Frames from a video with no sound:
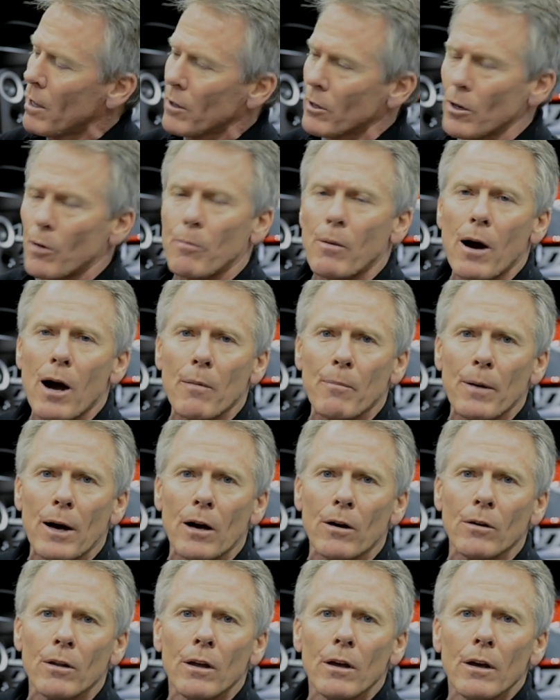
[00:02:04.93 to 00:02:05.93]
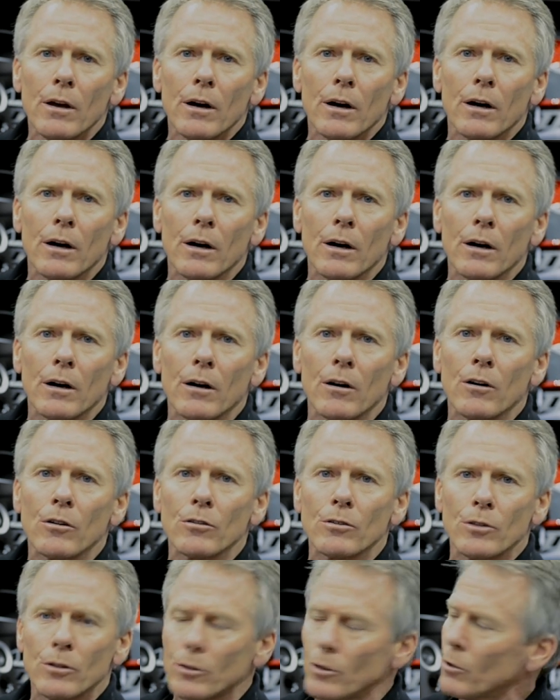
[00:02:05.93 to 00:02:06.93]
They'll pop out
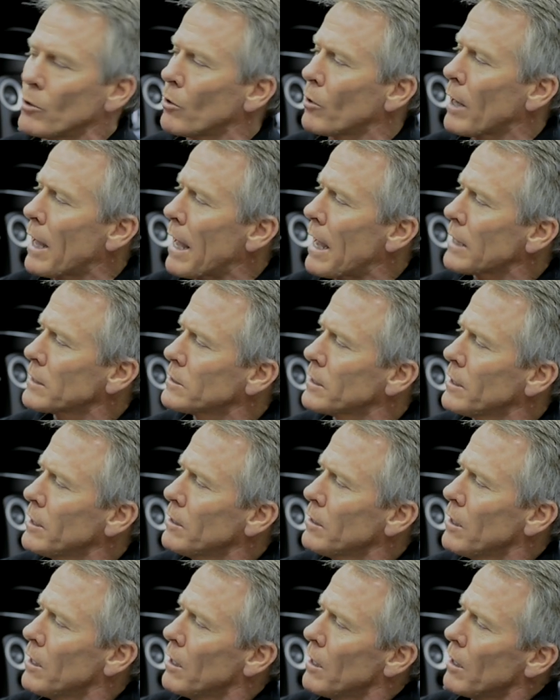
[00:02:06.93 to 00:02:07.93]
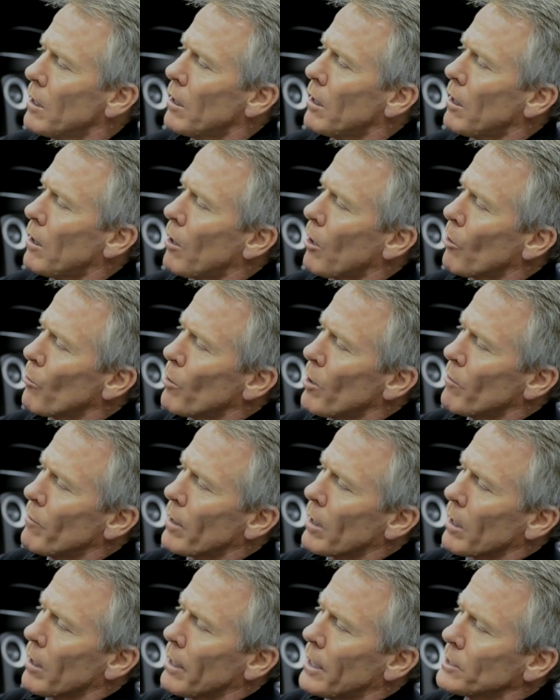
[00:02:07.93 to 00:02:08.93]
due to an accident. Our rear
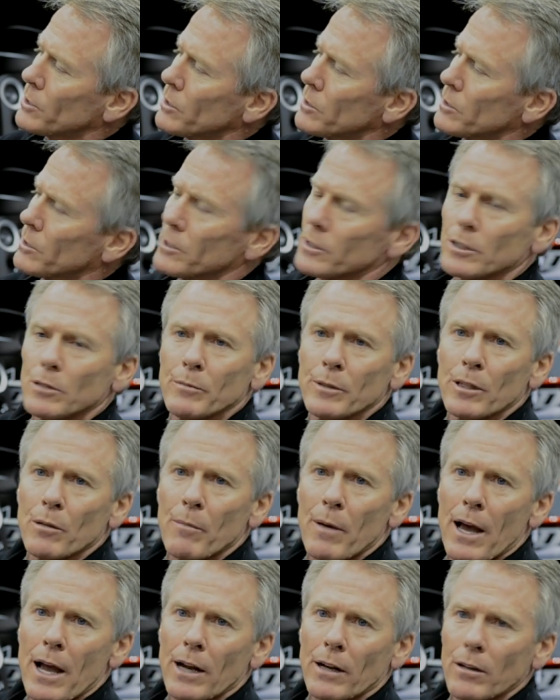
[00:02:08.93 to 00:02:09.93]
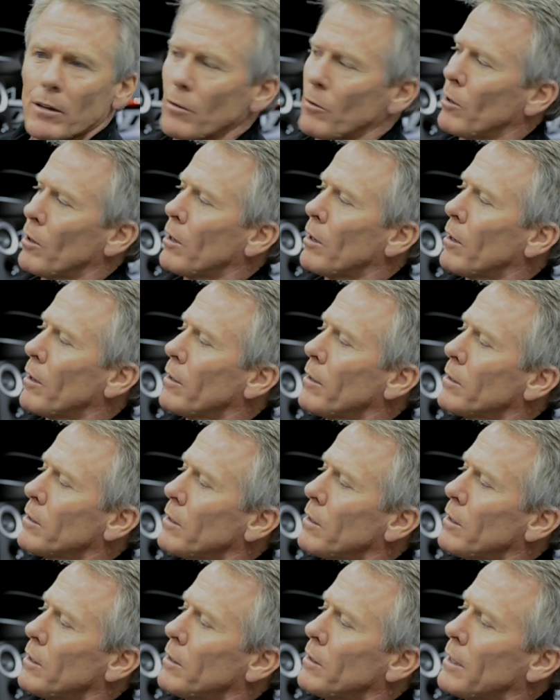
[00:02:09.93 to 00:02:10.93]
ventilation system in the back
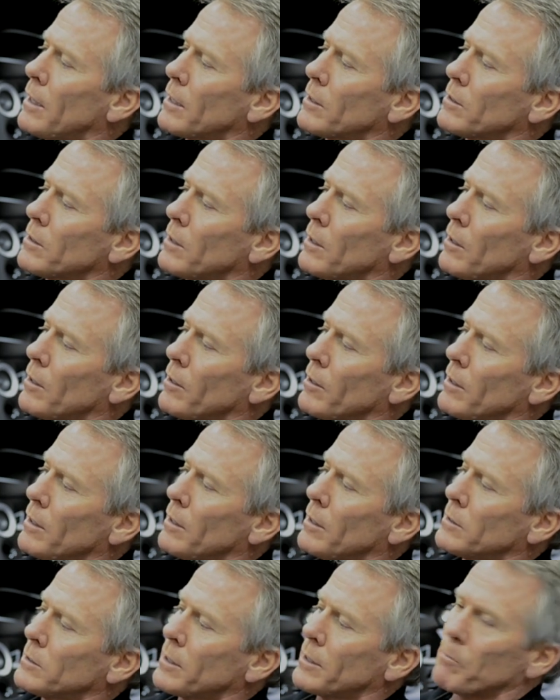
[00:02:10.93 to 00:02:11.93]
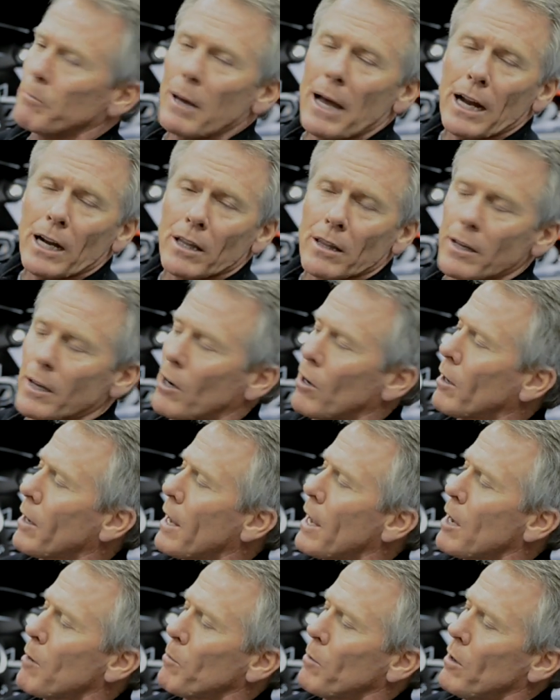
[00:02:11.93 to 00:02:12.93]
that is the back of the air
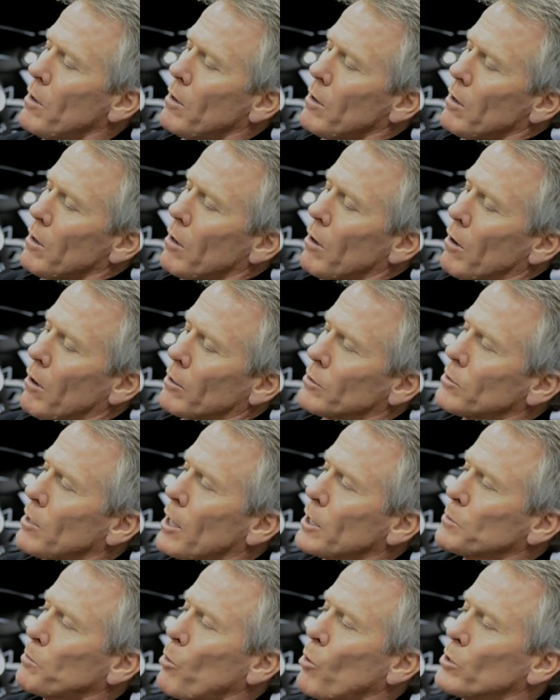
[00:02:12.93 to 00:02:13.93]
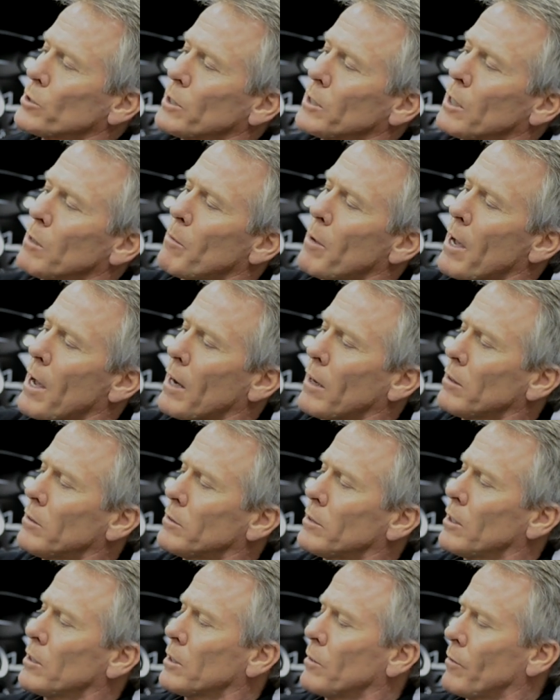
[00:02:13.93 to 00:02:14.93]
gap, our exhaust ports on the back,
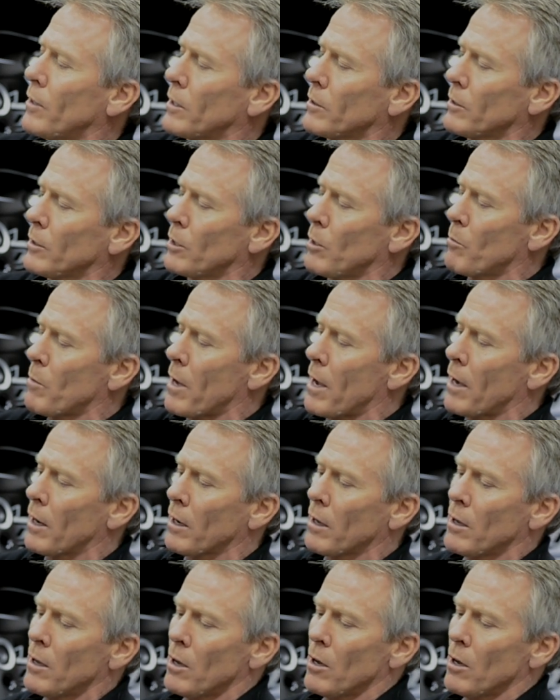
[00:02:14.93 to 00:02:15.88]
delta vent on the back.